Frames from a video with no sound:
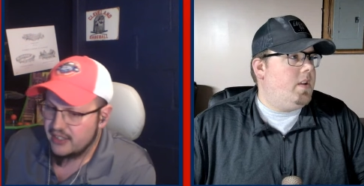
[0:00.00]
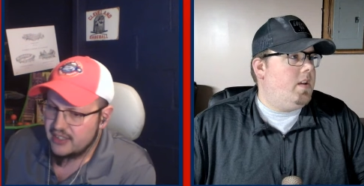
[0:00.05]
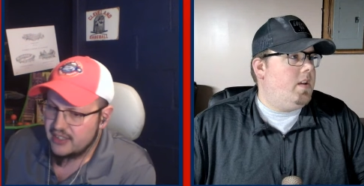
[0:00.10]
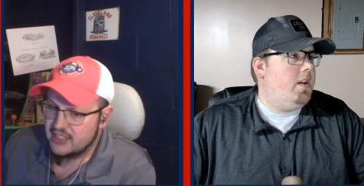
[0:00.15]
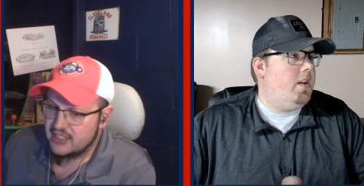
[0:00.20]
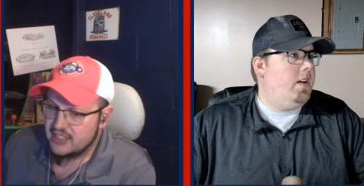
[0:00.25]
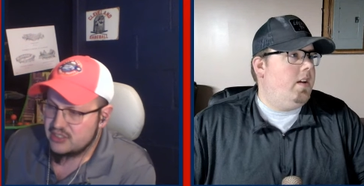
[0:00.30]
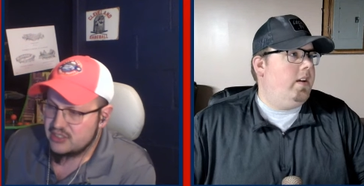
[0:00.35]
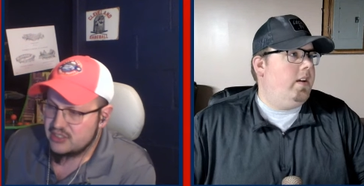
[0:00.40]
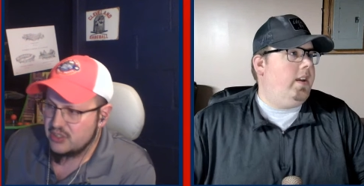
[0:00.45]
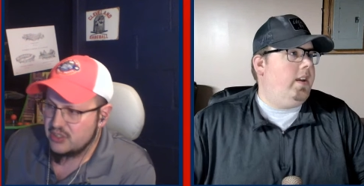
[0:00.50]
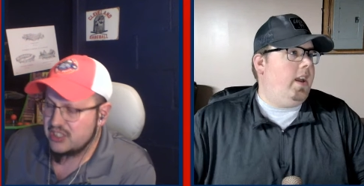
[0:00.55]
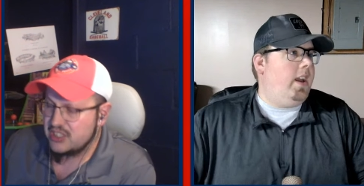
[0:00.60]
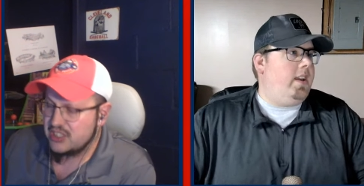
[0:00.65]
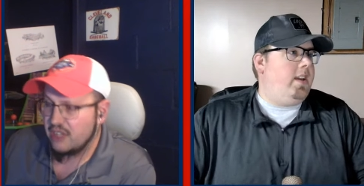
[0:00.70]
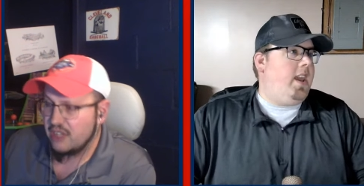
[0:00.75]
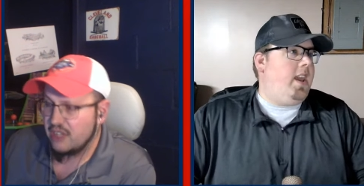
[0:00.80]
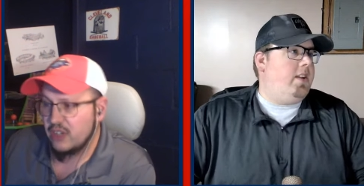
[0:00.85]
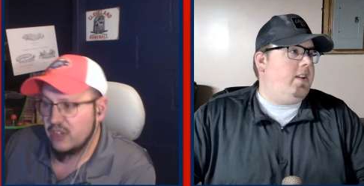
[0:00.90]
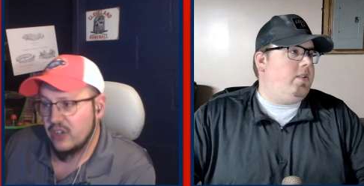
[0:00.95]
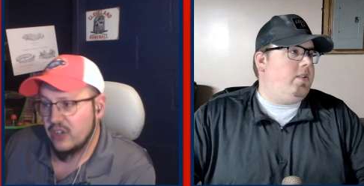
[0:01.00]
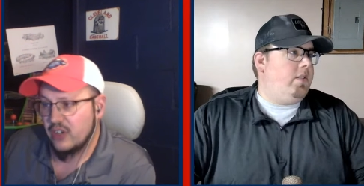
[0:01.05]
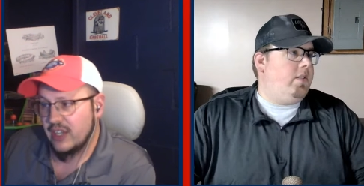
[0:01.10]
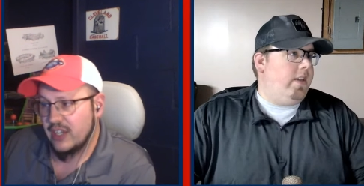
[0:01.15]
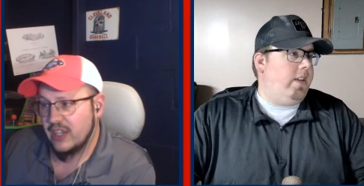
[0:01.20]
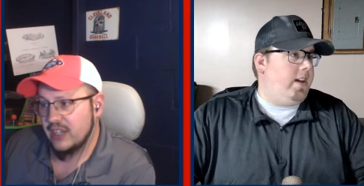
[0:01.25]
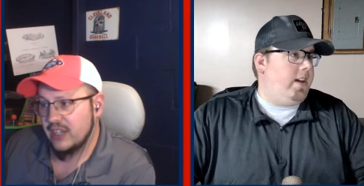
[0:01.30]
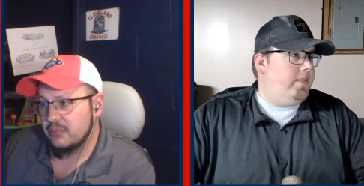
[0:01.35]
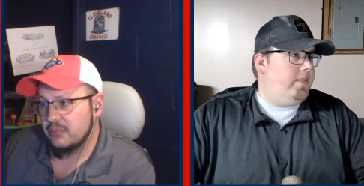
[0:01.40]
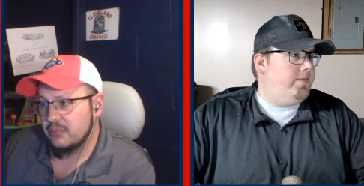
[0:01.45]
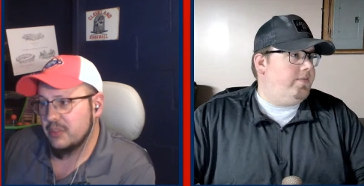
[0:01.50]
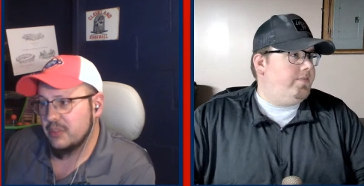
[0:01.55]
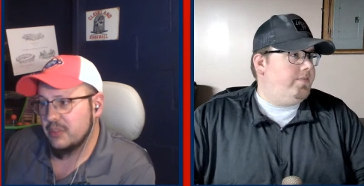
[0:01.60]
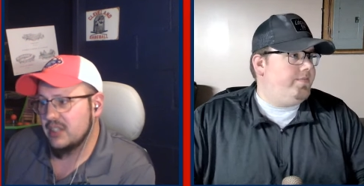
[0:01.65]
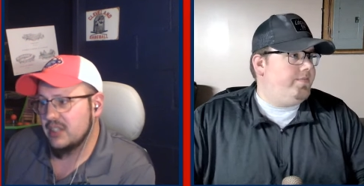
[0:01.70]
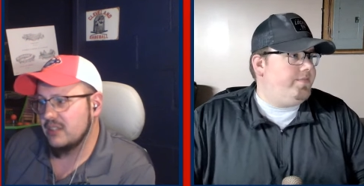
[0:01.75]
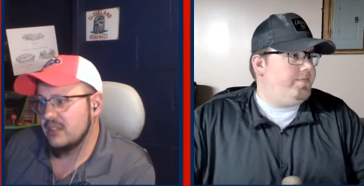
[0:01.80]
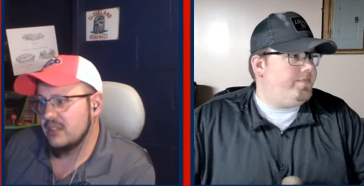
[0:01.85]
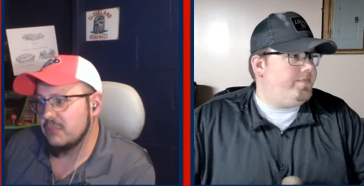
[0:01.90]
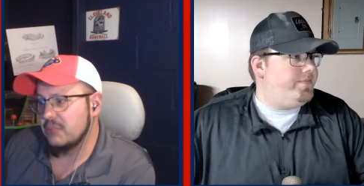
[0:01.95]
Speaker 1: So he's covering yeah, ground, but,
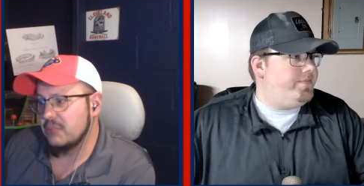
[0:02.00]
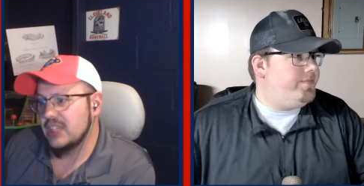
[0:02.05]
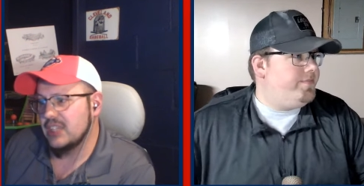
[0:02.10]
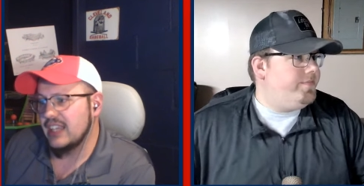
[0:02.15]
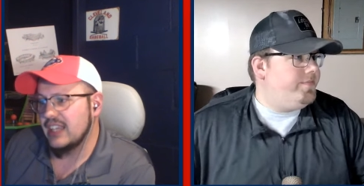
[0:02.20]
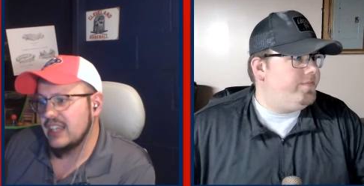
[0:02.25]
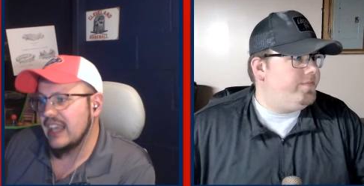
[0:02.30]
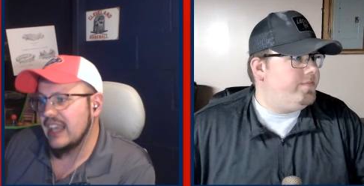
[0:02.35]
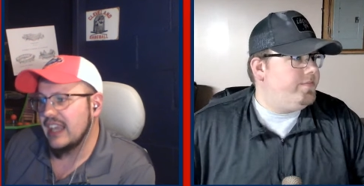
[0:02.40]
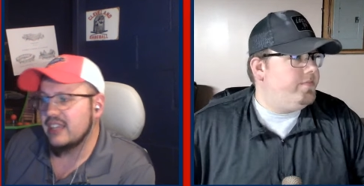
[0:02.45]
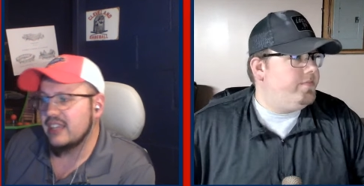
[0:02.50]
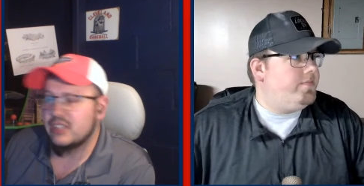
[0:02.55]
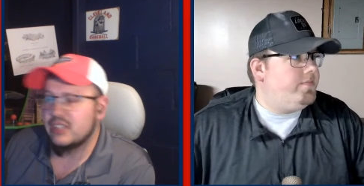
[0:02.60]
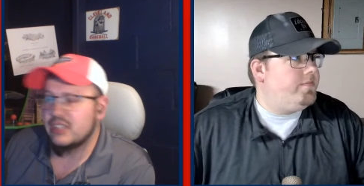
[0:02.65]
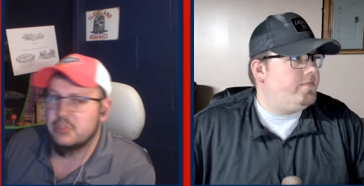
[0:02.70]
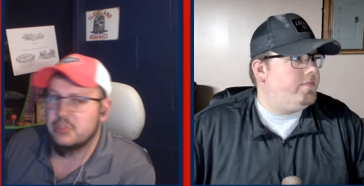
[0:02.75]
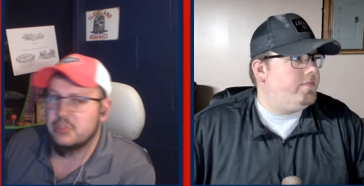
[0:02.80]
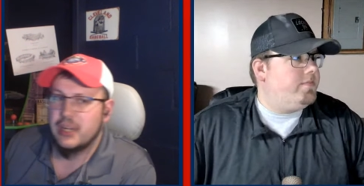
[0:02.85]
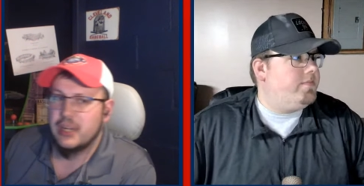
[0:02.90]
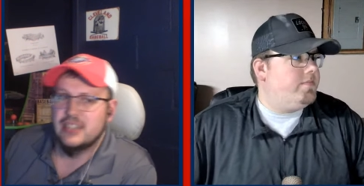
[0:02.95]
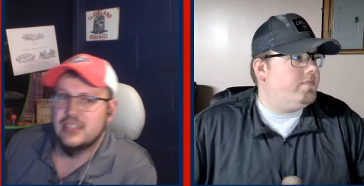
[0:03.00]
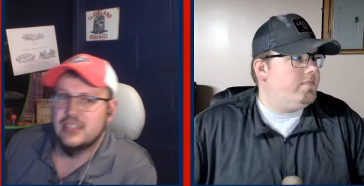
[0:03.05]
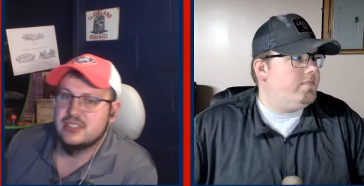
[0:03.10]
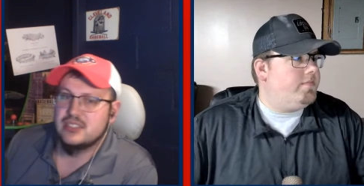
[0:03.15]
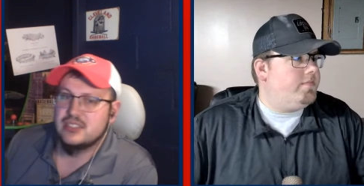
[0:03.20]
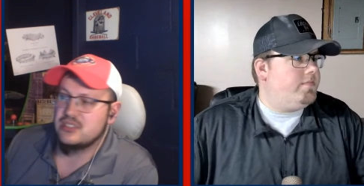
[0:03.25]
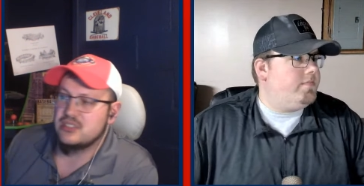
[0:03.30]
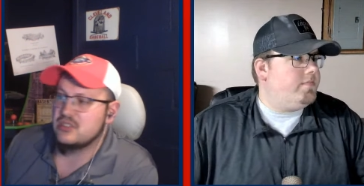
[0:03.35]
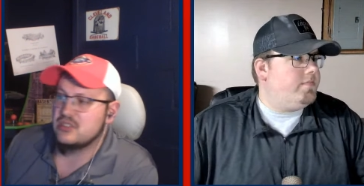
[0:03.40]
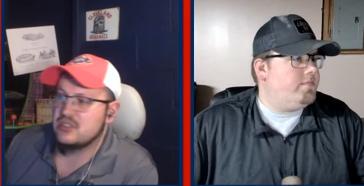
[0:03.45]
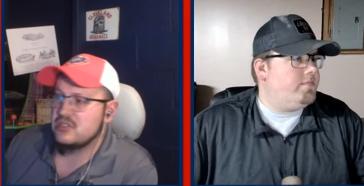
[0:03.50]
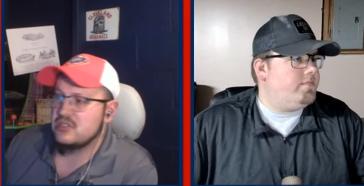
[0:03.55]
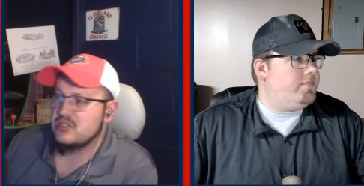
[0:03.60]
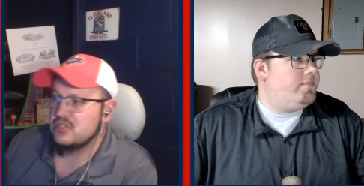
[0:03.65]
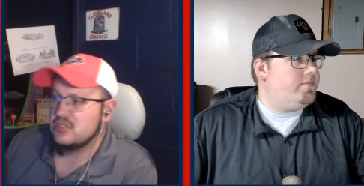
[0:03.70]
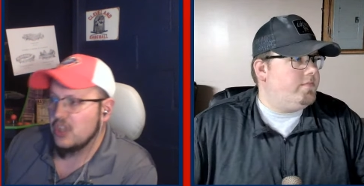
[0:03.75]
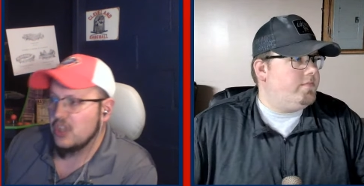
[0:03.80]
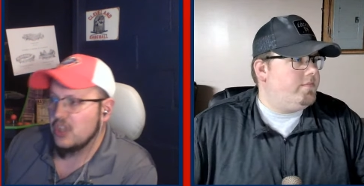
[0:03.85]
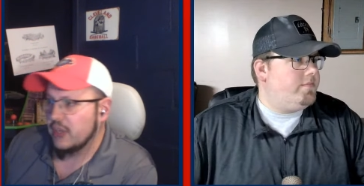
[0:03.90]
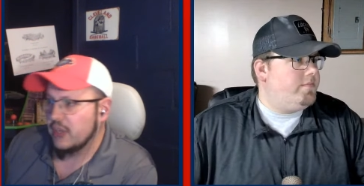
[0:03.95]
but, the lack of experience is just
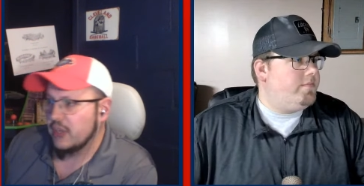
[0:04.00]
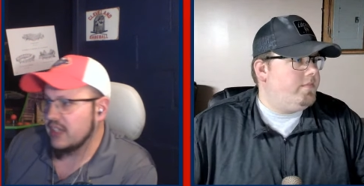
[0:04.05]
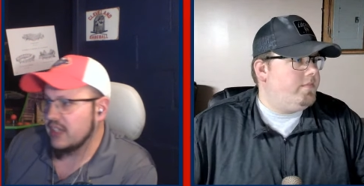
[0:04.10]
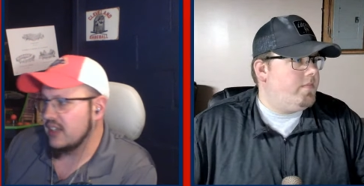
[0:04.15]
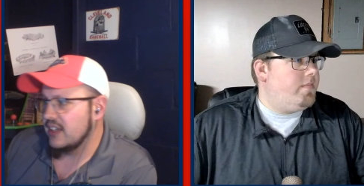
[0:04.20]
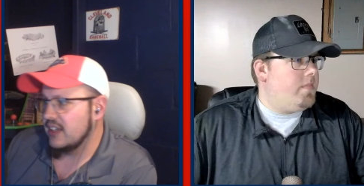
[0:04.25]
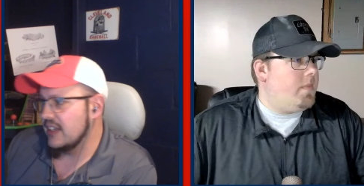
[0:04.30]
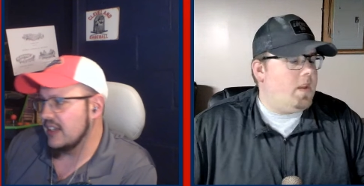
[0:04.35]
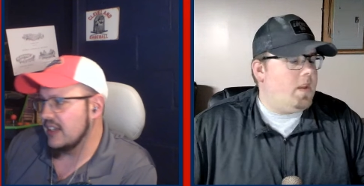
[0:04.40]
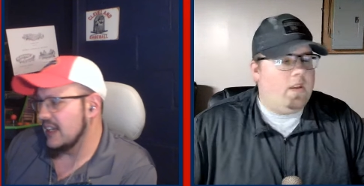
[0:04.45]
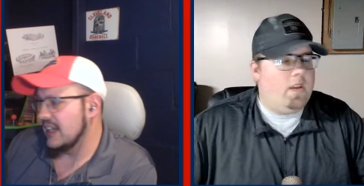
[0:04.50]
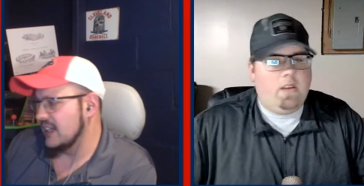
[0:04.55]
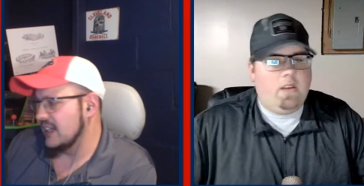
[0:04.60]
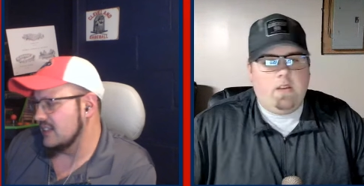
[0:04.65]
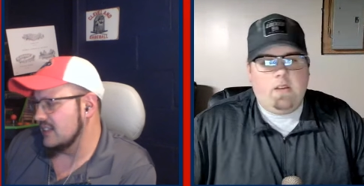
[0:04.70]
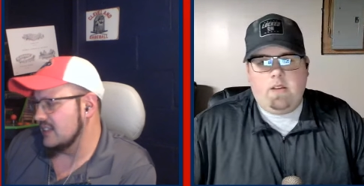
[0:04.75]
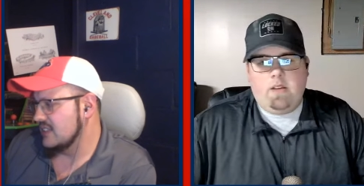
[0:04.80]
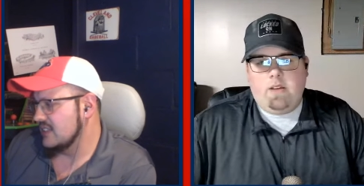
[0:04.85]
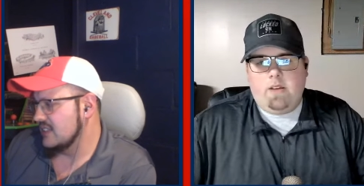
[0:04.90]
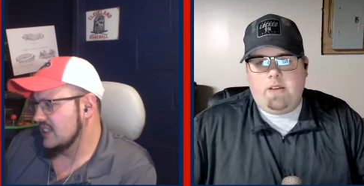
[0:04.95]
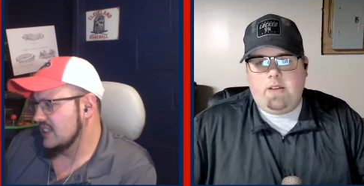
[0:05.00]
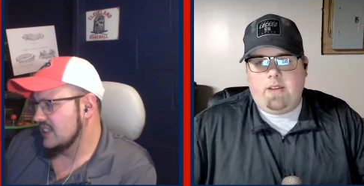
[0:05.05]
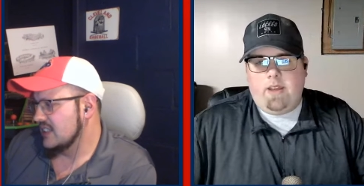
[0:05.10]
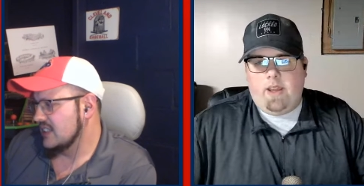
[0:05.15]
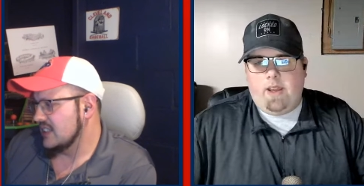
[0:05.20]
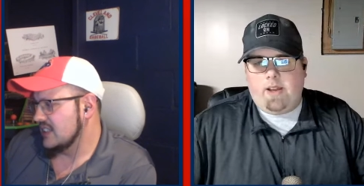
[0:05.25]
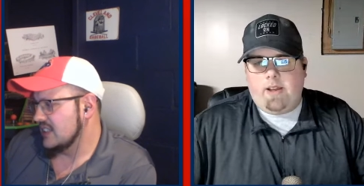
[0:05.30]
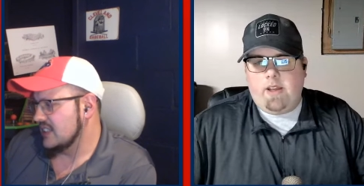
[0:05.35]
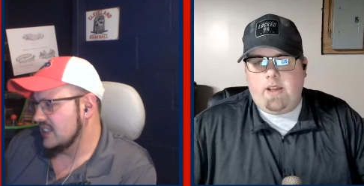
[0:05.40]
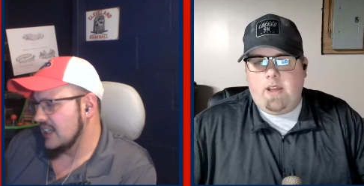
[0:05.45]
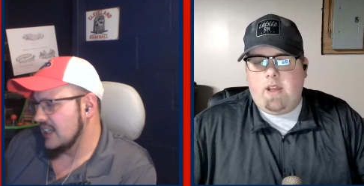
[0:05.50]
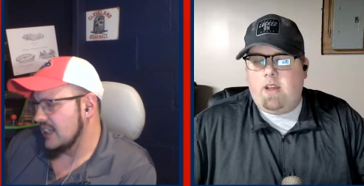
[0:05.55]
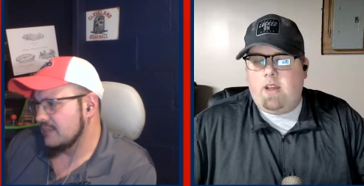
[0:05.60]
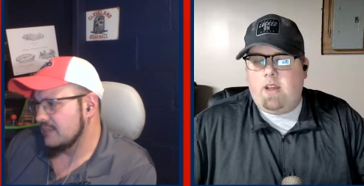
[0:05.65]
showing. And yeah. yeah.